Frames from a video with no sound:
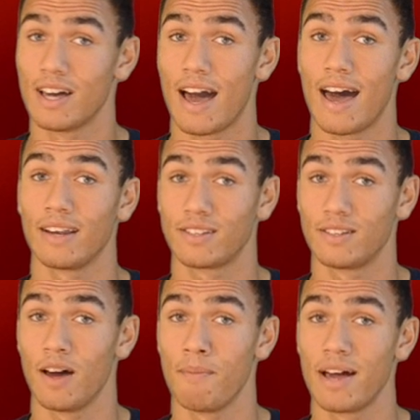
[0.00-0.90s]
at
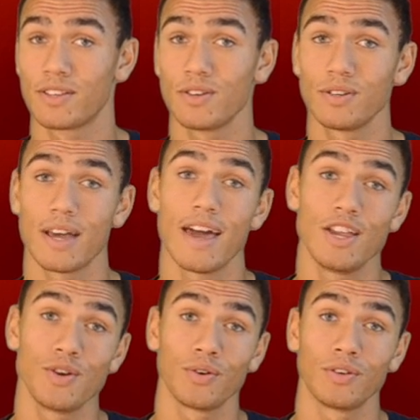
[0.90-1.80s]
StubMasters,
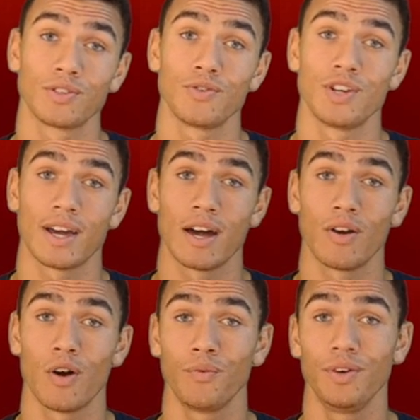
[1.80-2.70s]
and you can also check
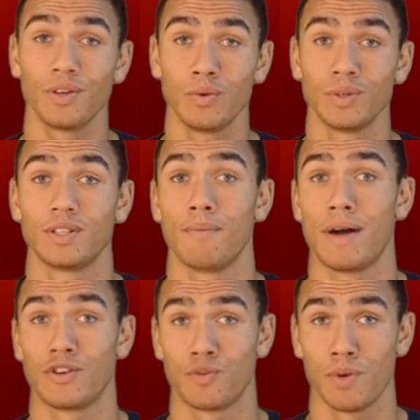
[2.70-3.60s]
out our really cool
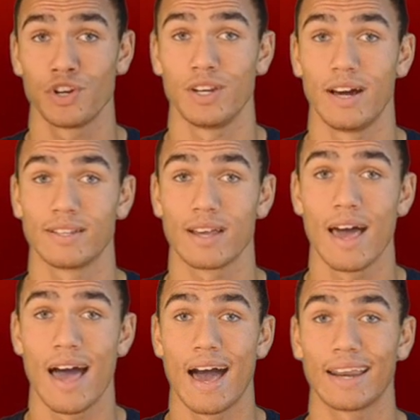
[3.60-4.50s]
StubMasters merchandise
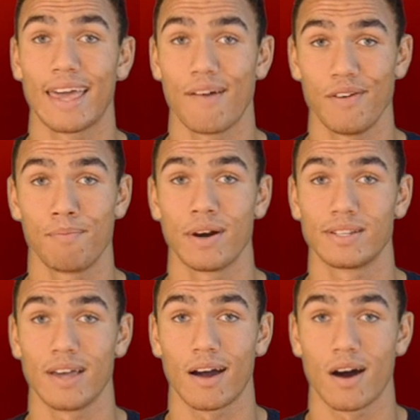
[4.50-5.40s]
at
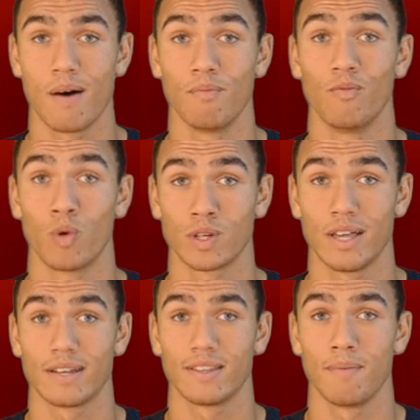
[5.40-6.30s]

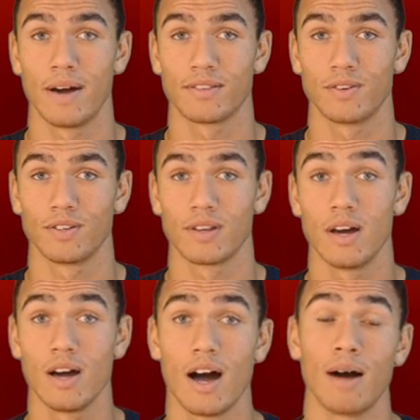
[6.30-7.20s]
cafepress.com/StubMasters.
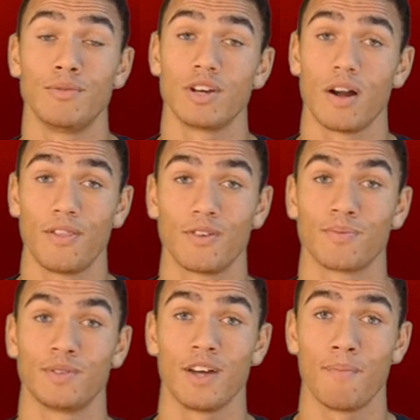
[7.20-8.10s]
I'm Jonathan
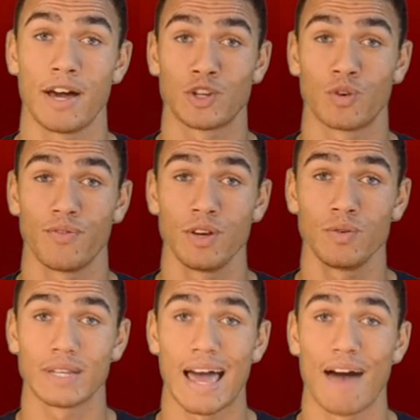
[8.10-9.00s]
from Stub Masters
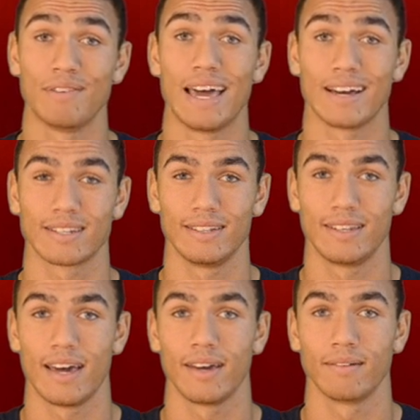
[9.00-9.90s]
Reviews. Have an
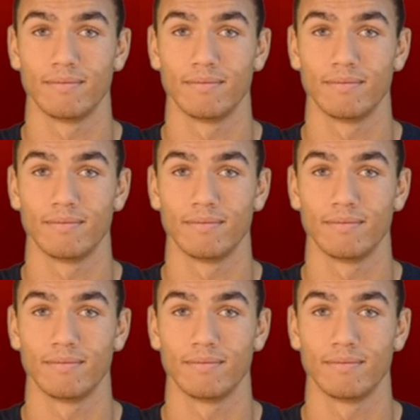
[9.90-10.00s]
excellent day.